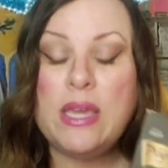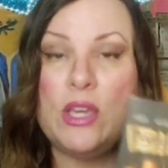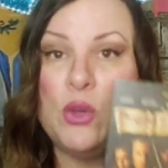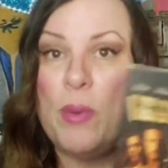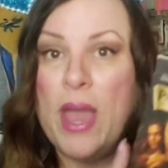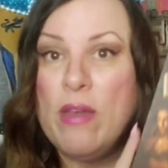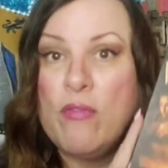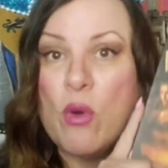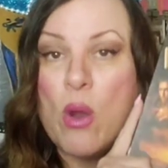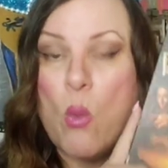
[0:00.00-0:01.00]
you pay
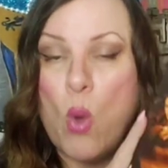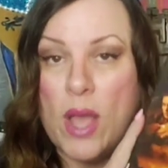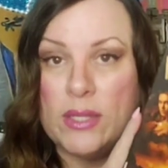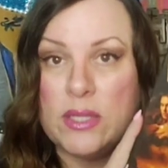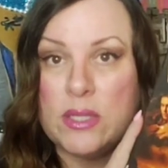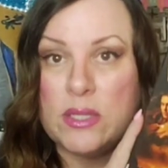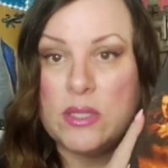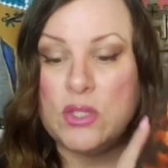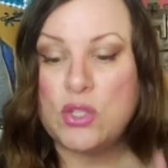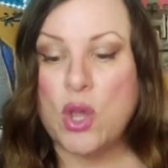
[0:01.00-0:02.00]
for it once.
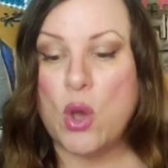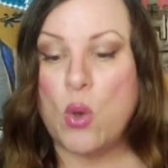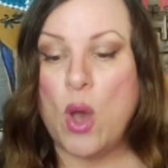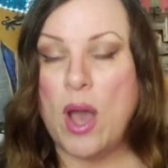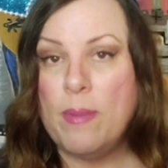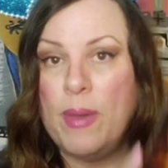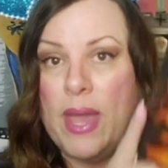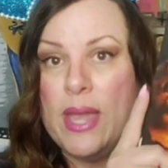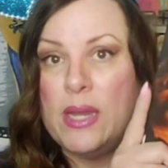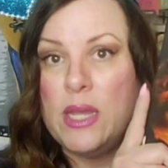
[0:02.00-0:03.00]
So I
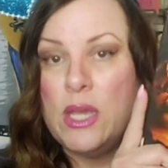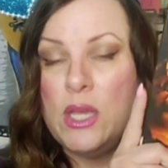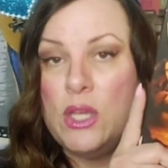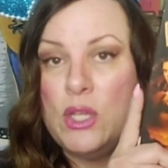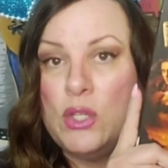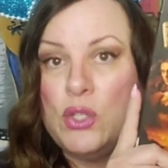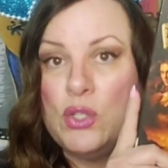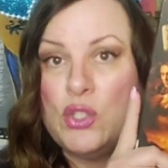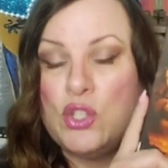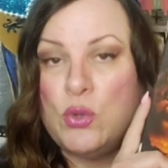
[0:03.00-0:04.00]
paid
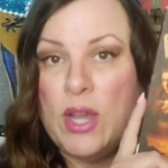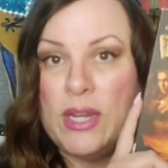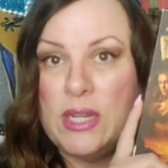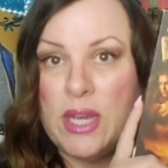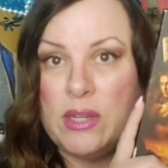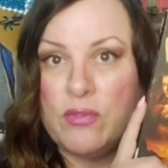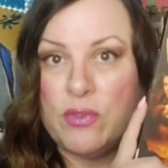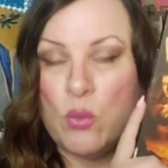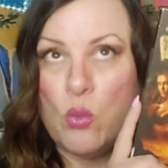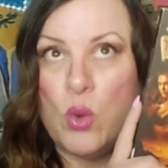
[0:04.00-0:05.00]

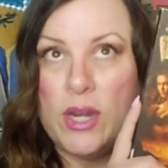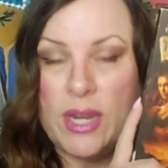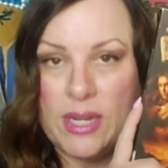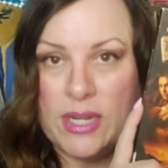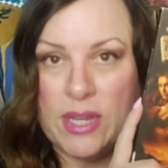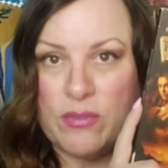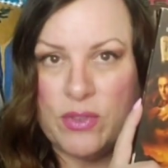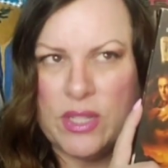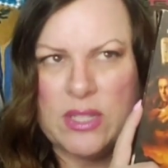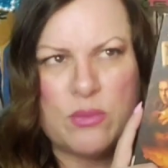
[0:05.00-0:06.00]
$1.99
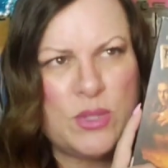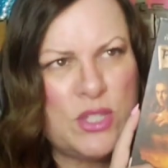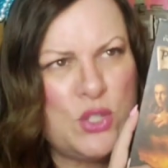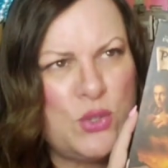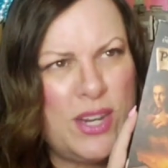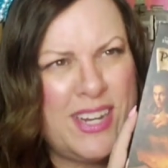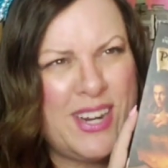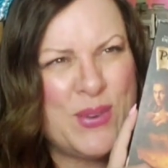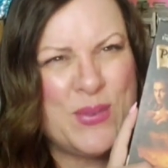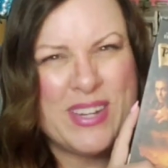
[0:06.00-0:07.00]
for this. Was it
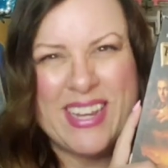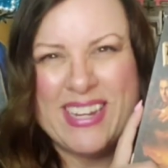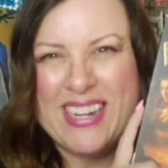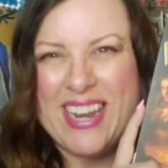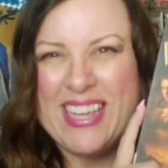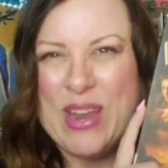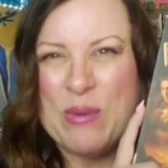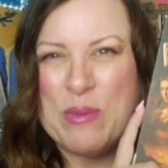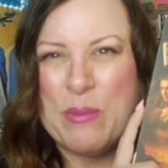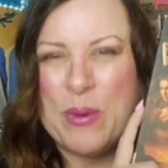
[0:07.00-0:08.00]
$2.99 or $1.99? I can't
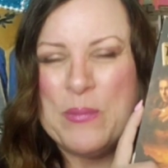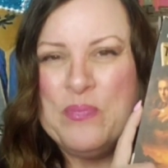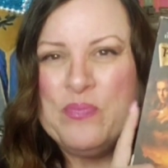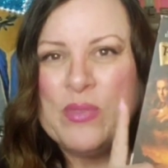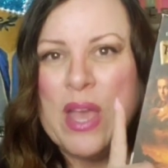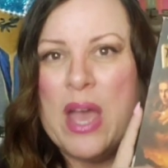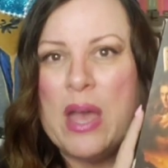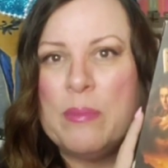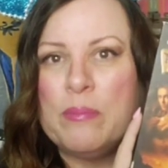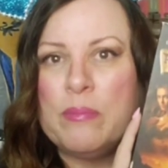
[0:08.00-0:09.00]
remember.
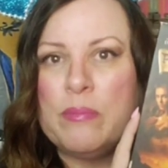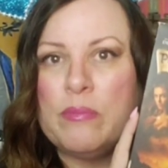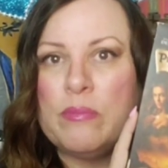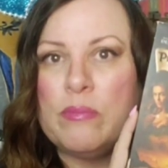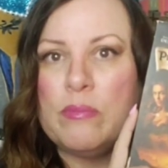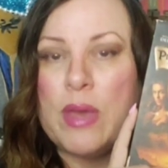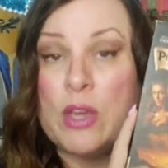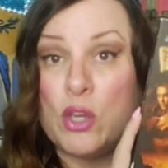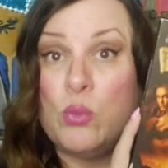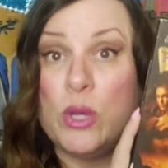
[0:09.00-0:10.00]

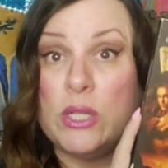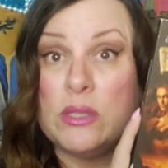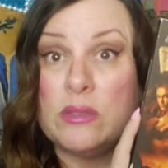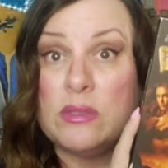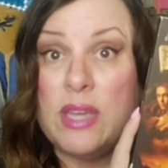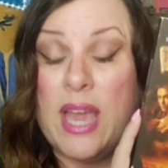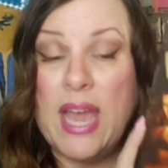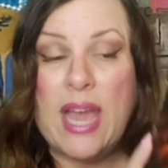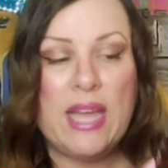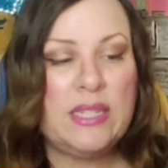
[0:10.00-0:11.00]
At Goodwill.
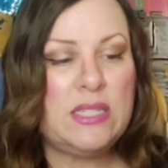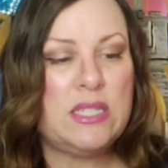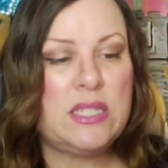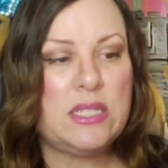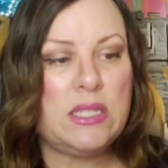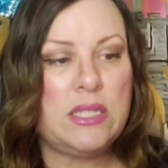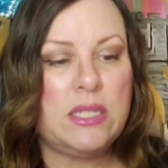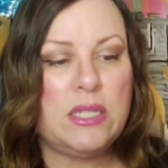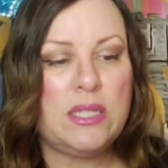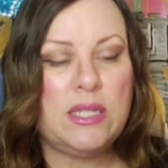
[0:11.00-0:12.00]
And
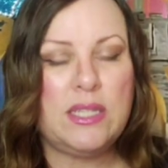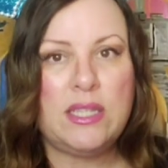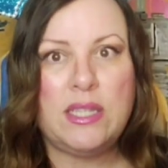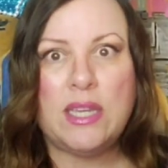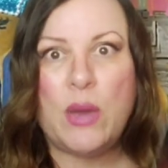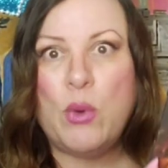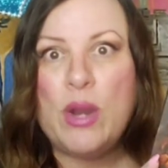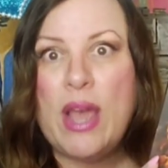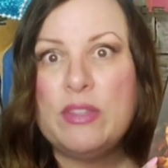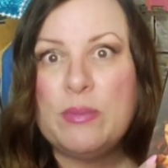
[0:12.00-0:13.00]
I won't have